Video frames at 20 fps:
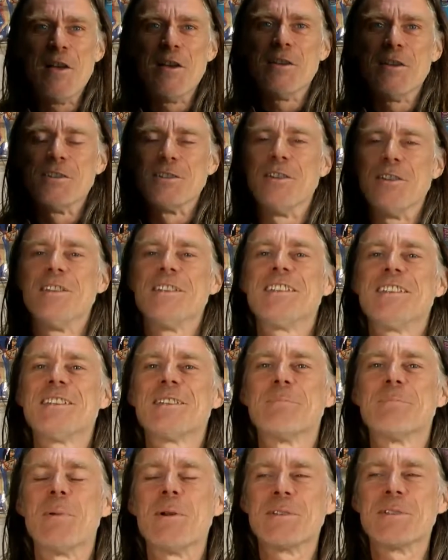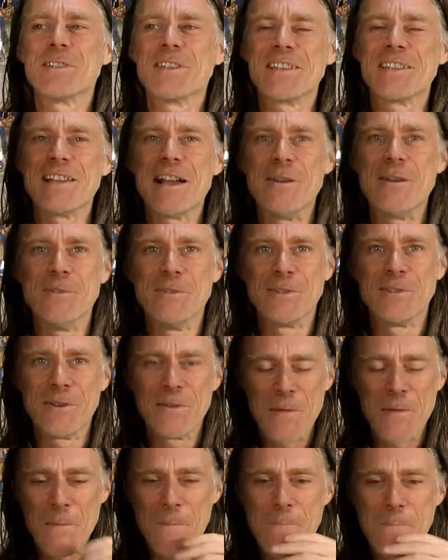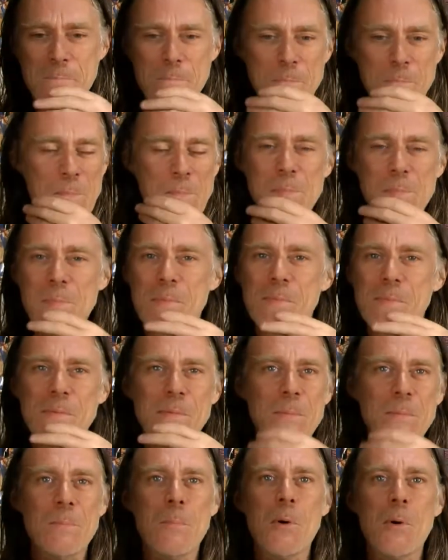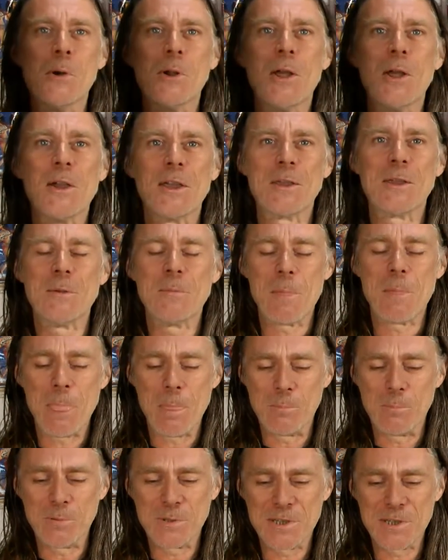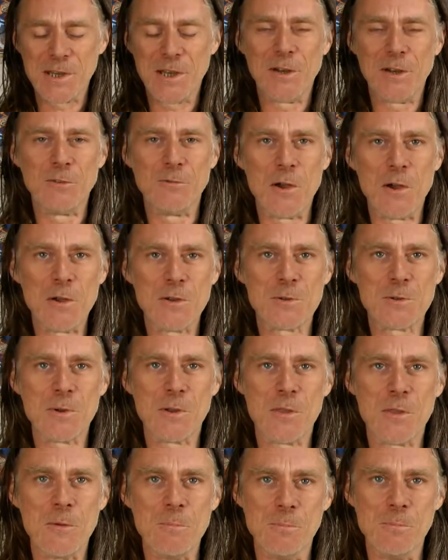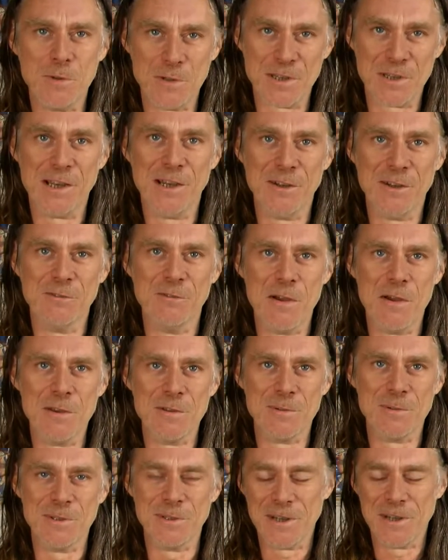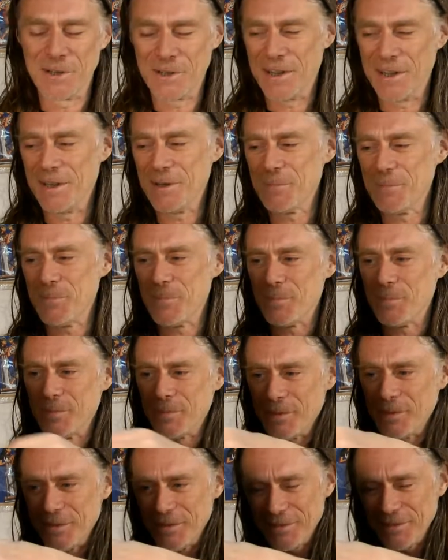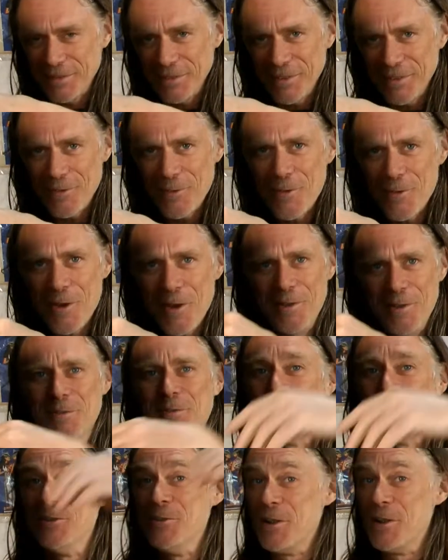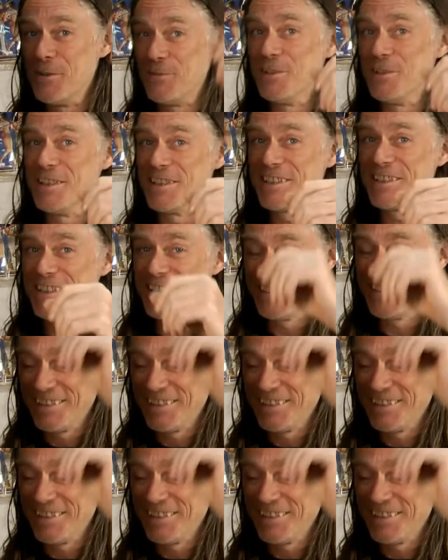So this is supposed to sound more like Brazilian rosewood than Brazilian rosewood, okay? Are you ready for this?